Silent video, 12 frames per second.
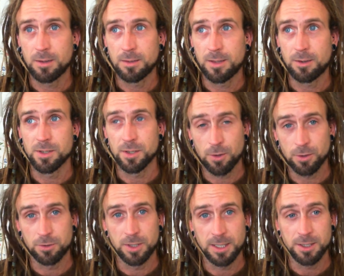there is a
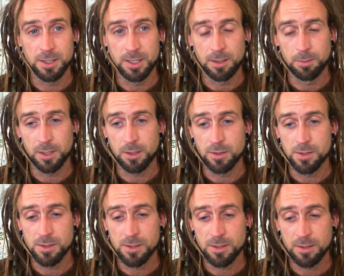contradiction here, because